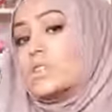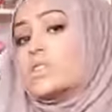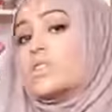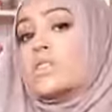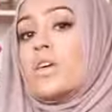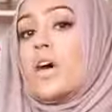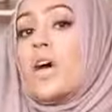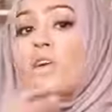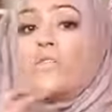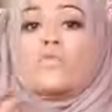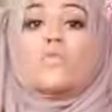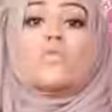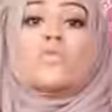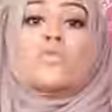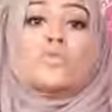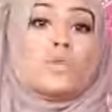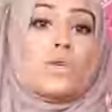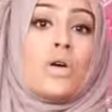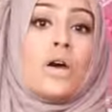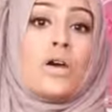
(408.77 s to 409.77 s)
so that
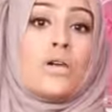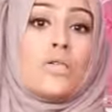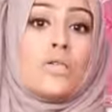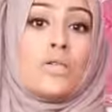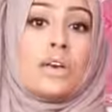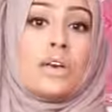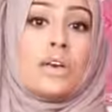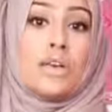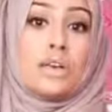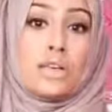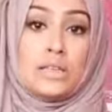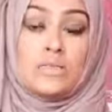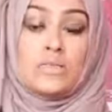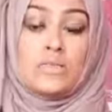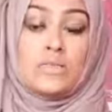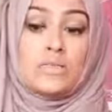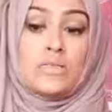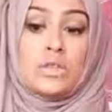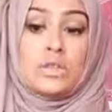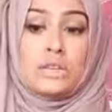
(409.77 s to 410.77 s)
overall your outfit is
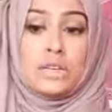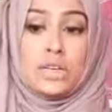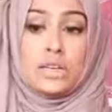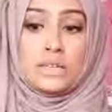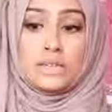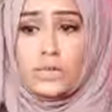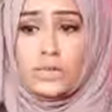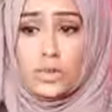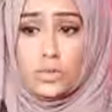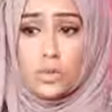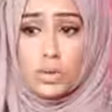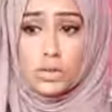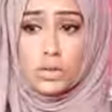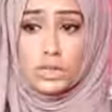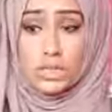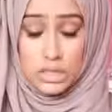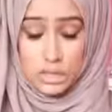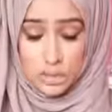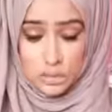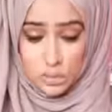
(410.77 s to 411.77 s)
more modest. If you
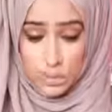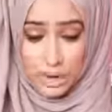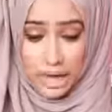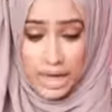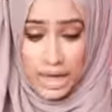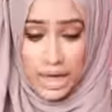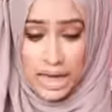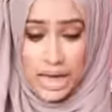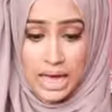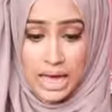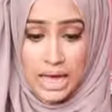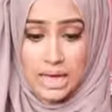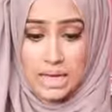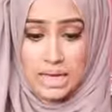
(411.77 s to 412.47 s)
wanted to wear,